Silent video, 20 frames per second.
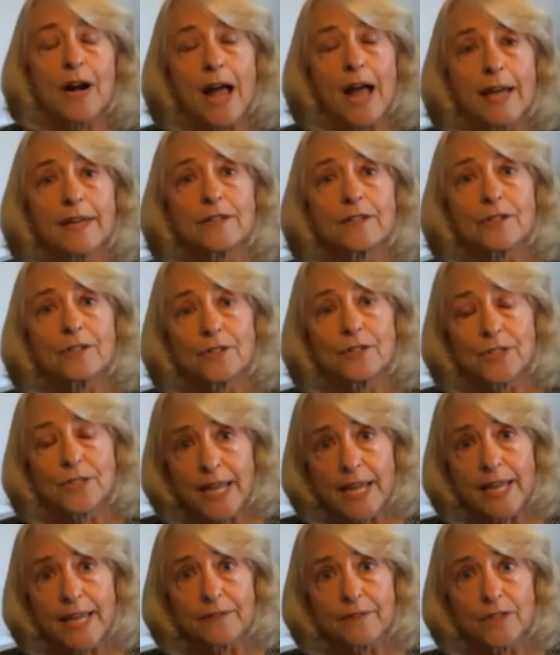I
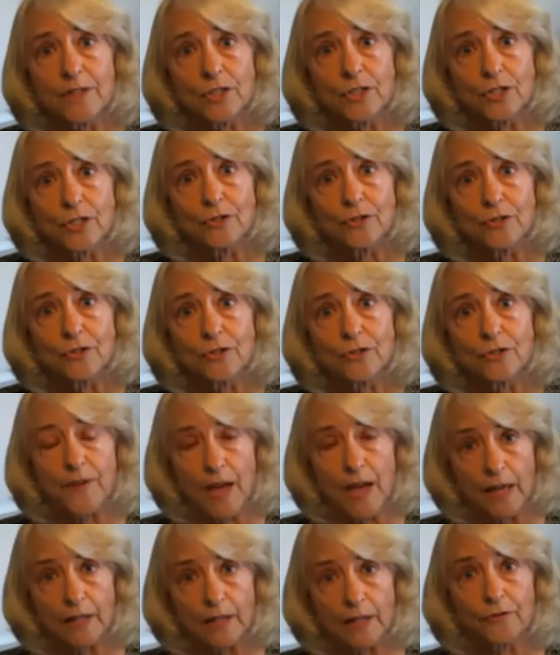understand that you just
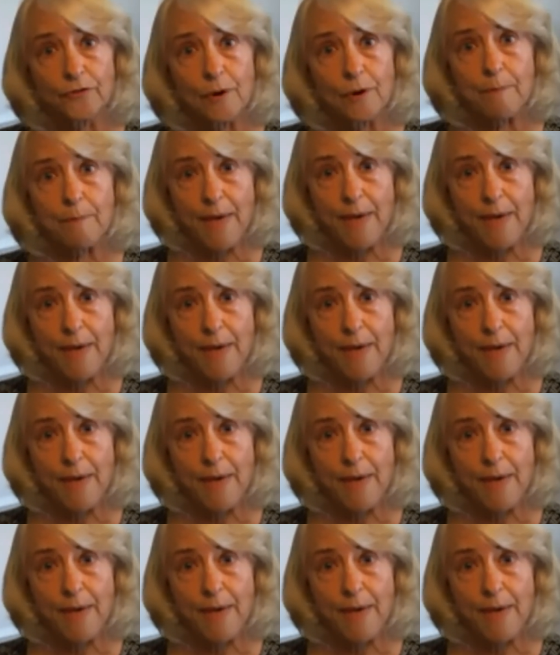filed for a